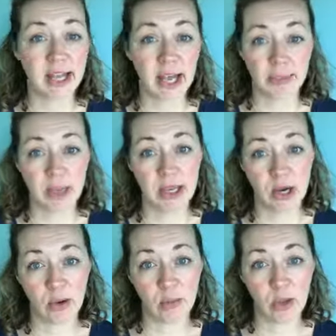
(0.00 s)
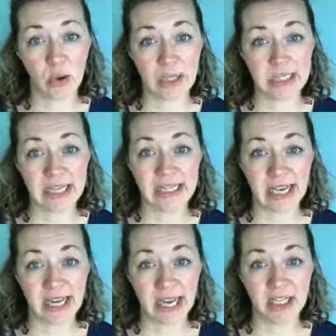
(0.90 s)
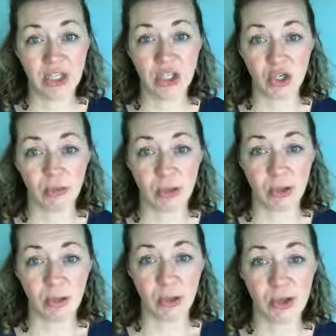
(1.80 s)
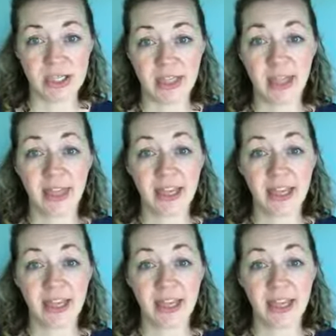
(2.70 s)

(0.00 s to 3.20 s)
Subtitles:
that I put in our blogs direct to your mailbox.